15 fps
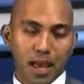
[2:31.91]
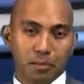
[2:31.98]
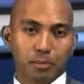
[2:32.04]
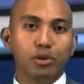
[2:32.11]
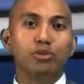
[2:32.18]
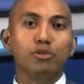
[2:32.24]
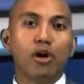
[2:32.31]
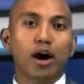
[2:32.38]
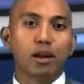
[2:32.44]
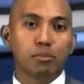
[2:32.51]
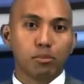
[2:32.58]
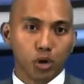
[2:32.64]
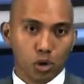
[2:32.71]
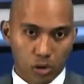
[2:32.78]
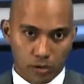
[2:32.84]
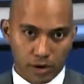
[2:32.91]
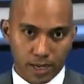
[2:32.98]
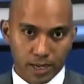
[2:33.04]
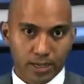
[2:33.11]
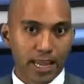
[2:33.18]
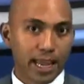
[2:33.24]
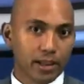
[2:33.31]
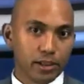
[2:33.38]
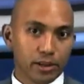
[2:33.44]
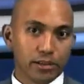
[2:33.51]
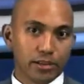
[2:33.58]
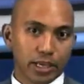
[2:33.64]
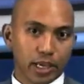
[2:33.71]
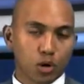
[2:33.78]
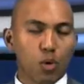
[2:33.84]
Boon Rawd Brewery
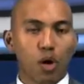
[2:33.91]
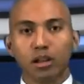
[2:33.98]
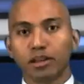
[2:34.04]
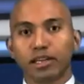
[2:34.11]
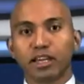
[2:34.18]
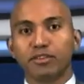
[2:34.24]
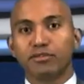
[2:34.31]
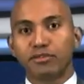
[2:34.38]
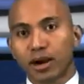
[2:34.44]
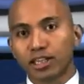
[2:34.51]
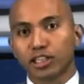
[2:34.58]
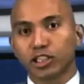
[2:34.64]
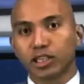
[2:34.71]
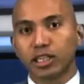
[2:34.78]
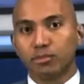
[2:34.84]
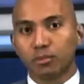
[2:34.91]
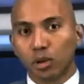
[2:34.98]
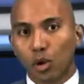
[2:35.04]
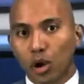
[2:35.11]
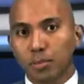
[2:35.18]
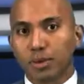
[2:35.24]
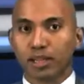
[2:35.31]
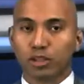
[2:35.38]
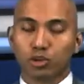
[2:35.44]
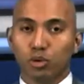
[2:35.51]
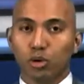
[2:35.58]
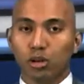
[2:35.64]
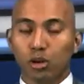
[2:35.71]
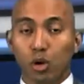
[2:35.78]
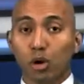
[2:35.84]
tailored the Quality Function Deployment
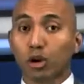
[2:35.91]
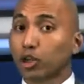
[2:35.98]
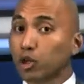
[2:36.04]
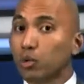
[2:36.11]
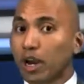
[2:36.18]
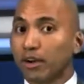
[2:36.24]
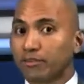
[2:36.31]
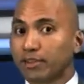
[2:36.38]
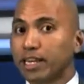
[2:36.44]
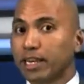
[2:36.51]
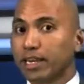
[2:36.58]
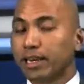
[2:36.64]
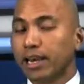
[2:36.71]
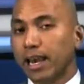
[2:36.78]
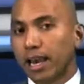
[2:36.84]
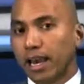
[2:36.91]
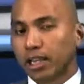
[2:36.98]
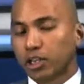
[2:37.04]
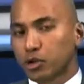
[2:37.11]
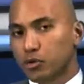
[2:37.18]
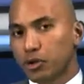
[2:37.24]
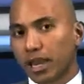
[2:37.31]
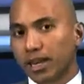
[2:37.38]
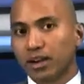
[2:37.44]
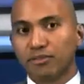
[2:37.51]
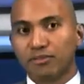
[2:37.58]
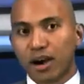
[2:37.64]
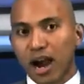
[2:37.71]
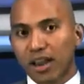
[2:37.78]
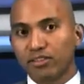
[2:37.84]
Tool, or Q F D, to create a
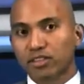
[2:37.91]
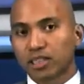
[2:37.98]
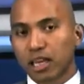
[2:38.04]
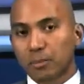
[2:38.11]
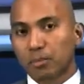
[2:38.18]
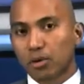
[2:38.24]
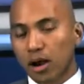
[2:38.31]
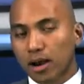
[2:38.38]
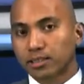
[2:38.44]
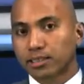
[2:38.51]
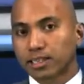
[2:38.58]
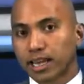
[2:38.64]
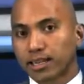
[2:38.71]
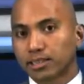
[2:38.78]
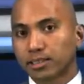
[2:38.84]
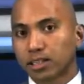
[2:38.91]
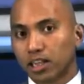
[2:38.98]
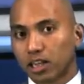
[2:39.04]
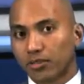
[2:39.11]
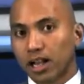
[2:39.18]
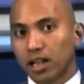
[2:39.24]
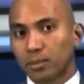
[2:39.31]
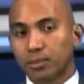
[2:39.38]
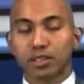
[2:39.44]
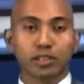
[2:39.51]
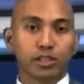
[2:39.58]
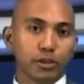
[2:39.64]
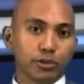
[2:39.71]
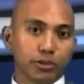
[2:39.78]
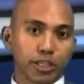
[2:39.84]
five-step process to develop a
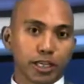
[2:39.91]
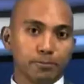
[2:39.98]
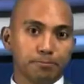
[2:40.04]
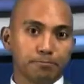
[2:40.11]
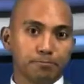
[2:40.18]
solution.